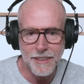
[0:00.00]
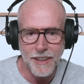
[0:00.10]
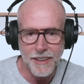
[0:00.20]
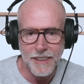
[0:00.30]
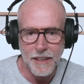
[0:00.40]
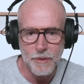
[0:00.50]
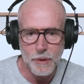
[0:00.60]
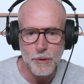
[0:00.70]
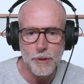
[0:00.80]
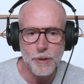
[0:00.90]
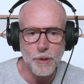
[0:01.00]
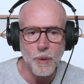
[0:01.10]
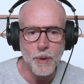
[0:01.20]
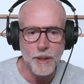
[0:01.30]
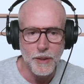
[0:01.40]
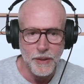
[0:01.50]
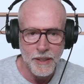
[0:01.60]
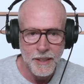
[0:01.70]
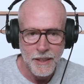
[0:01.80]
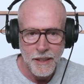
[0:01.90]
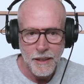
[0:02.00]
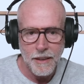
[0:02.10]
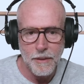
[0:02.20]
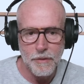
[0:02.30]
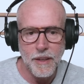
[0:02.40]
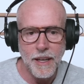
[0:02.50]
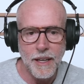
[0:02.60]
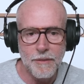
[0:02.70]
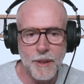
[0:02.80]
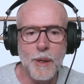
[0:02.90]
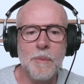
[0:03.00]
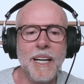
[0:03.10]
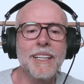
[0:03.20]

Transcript: Tarlop to soil the Five? Oh my